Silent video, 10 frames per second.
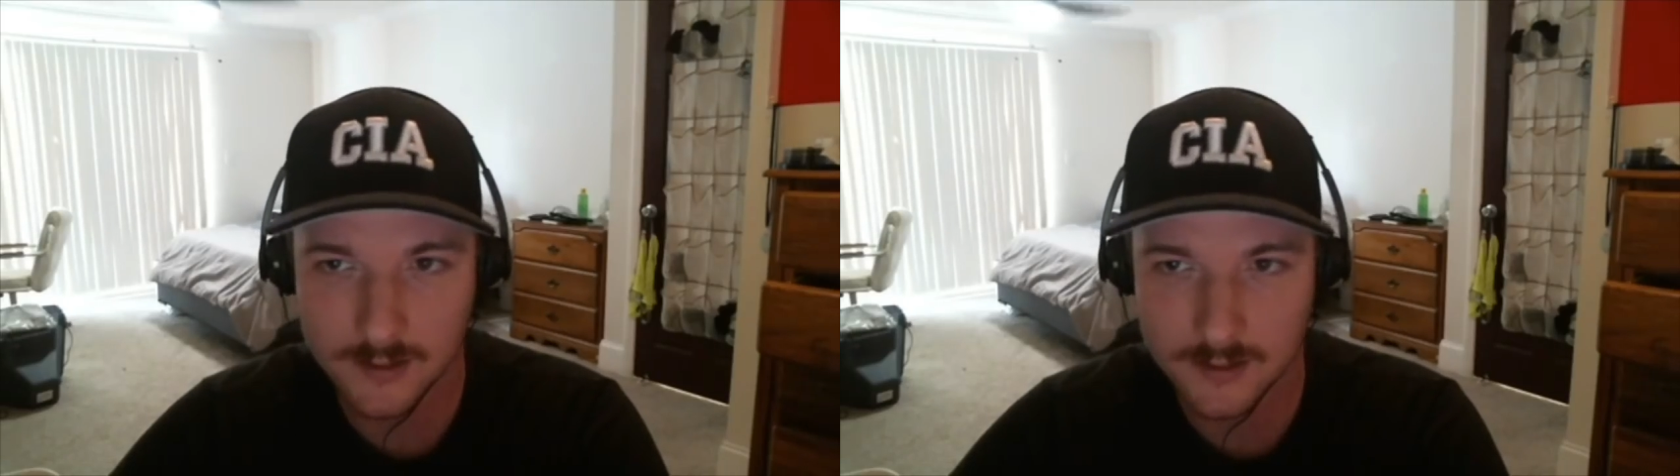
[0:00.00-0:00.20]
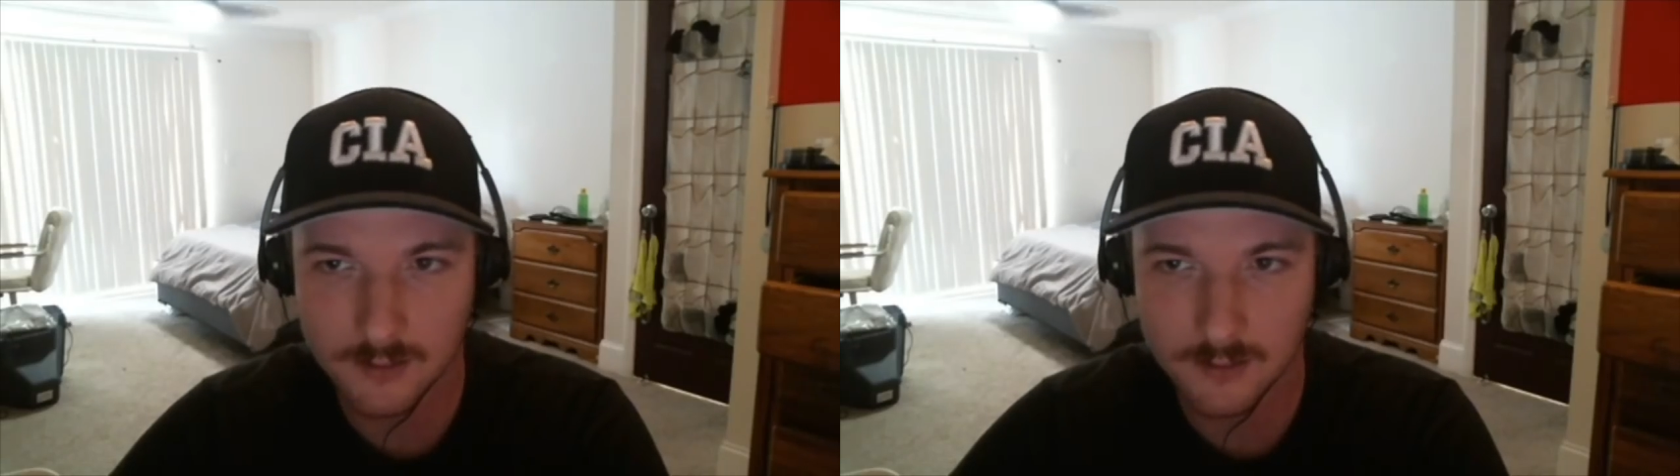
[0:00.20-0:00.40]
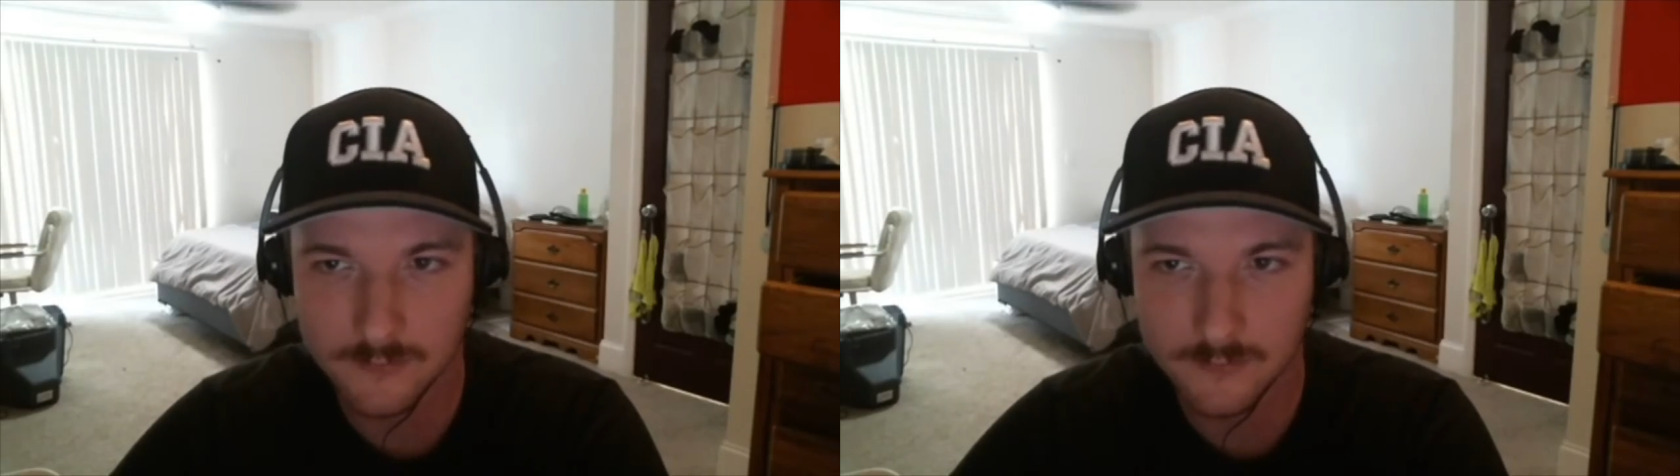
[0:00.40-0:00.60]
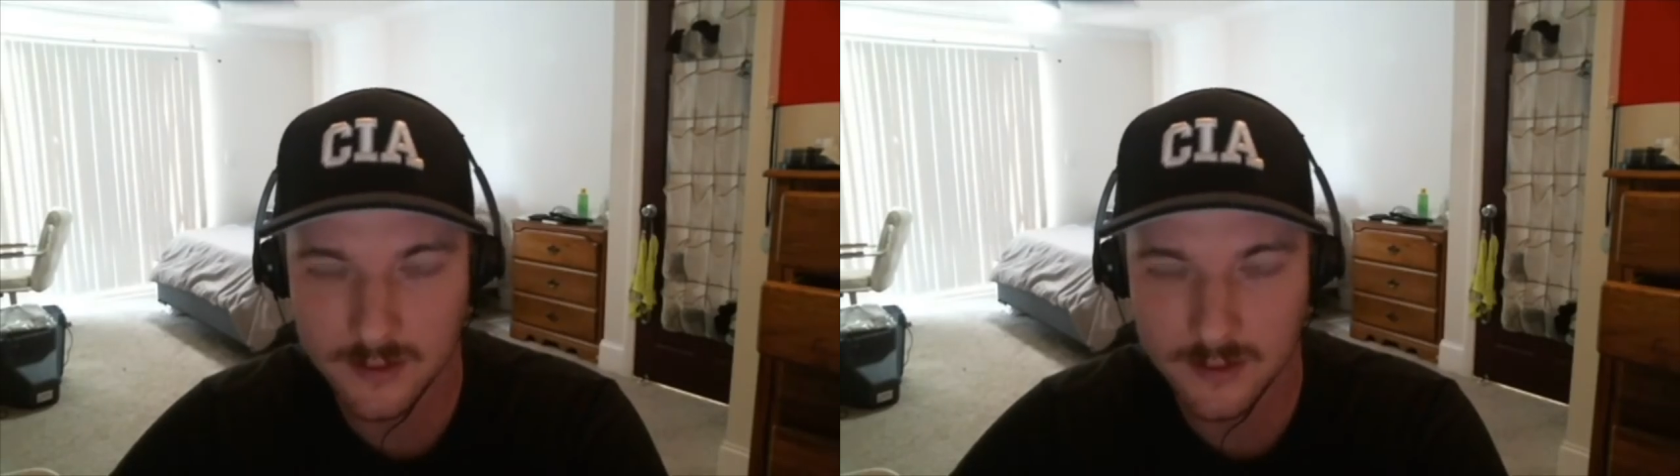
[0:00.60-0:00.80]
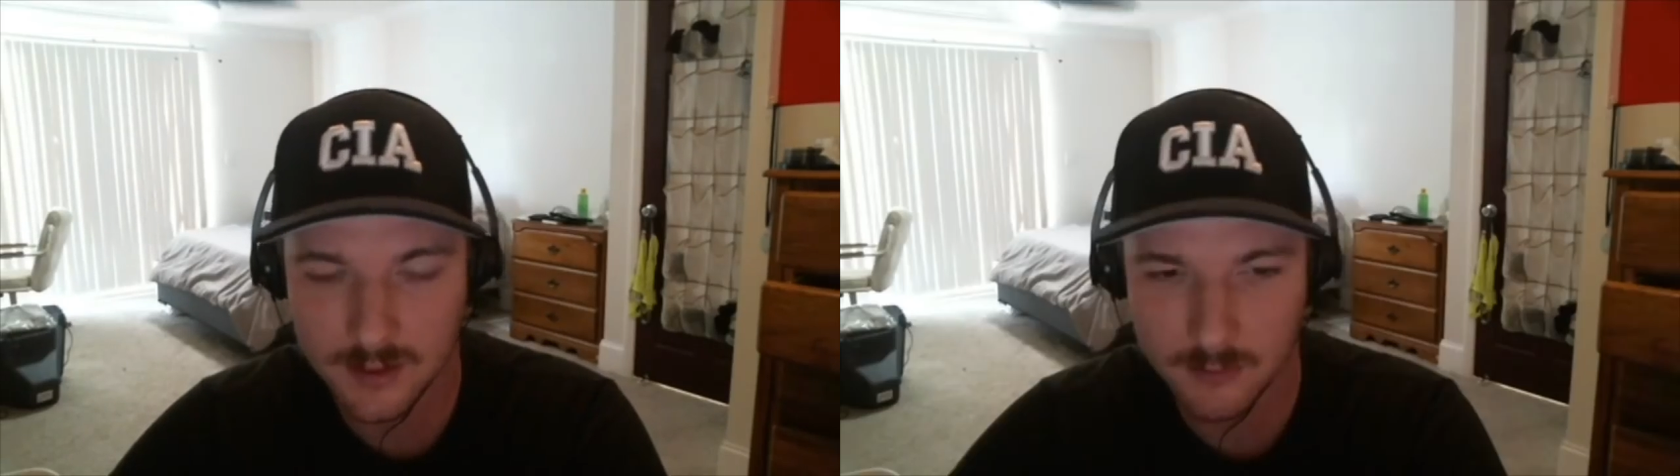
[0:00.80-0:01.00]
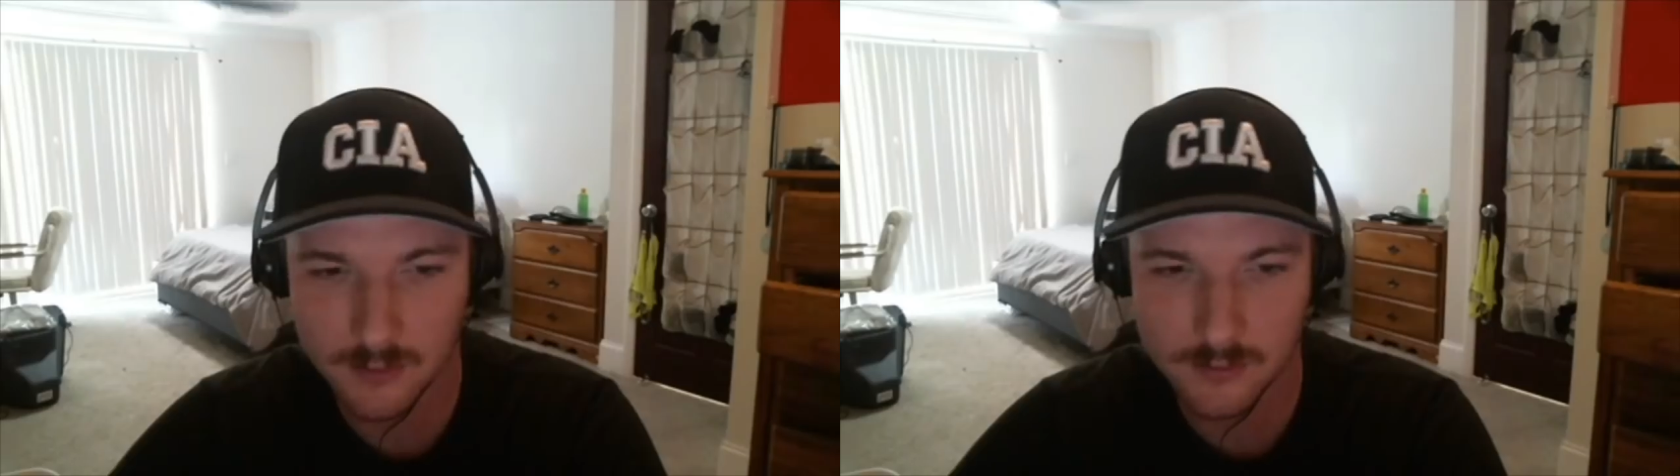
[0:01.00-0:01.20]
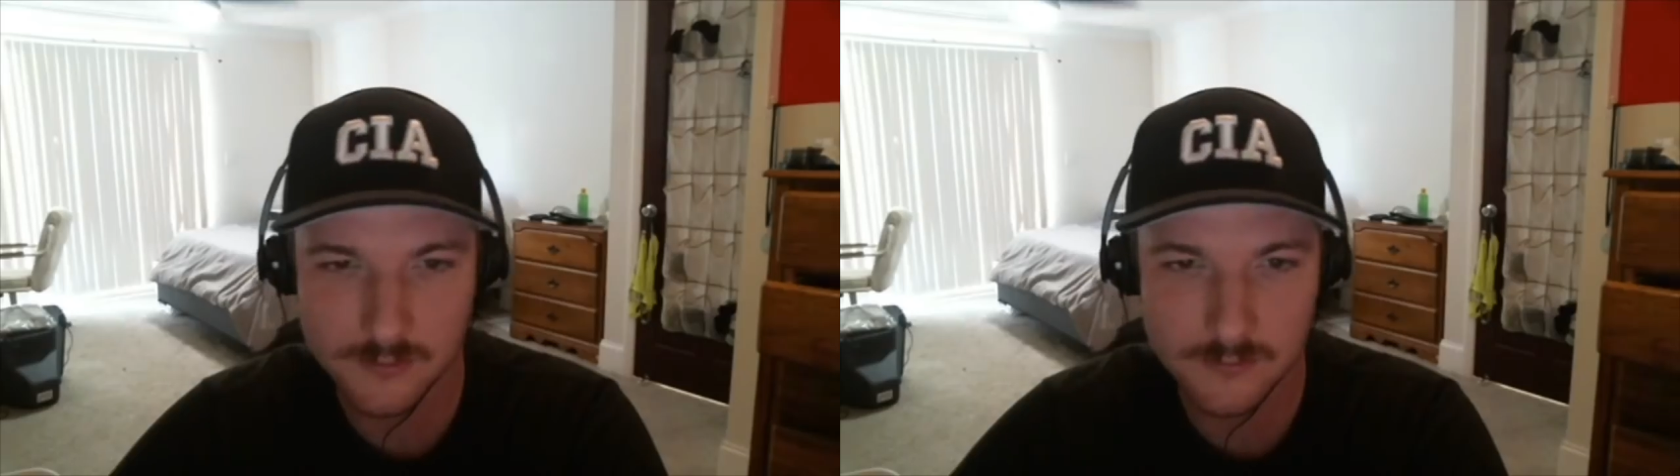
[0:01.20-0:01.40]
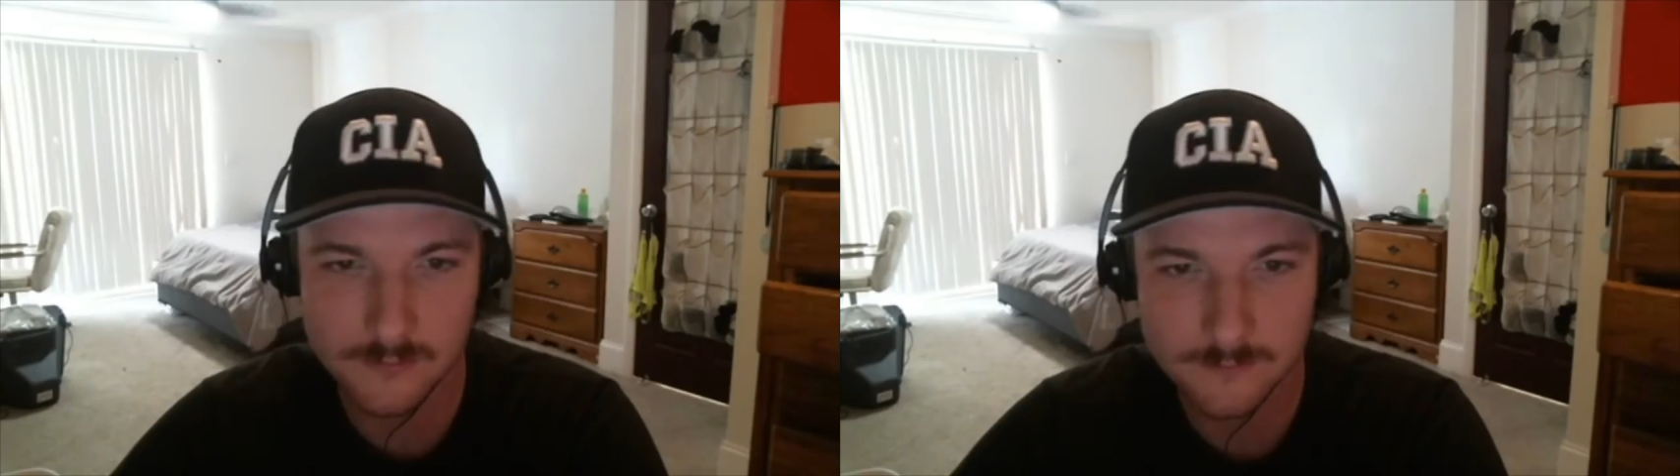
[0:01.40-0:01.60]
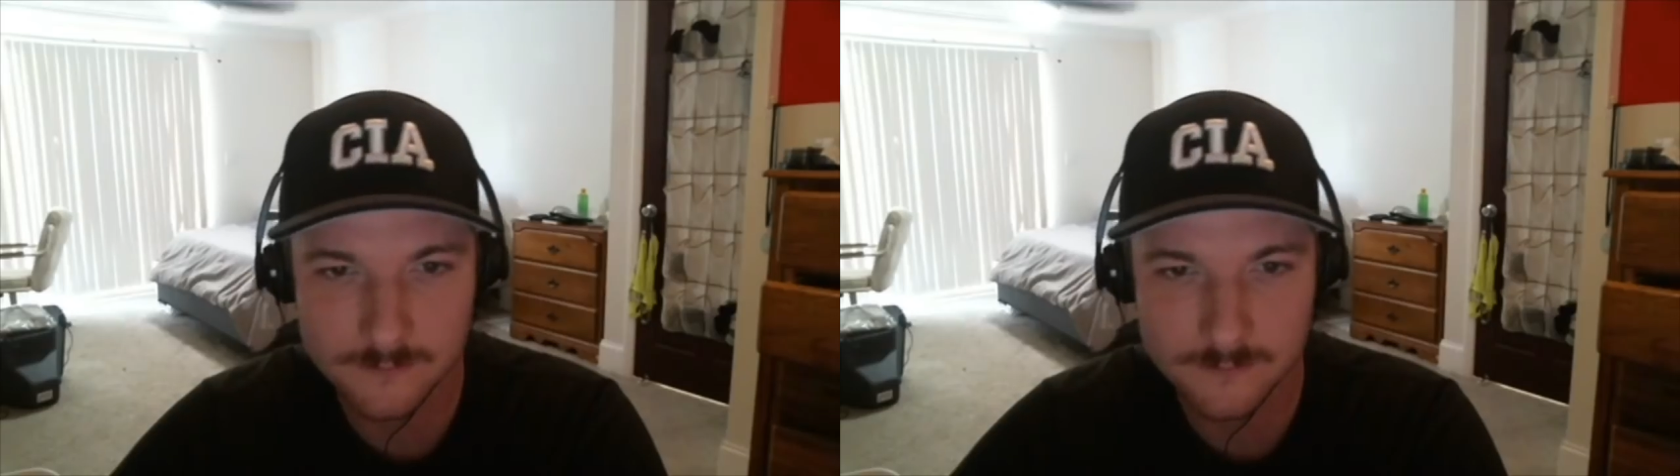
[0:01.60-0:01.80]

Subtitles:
I can't really find it anywhere else.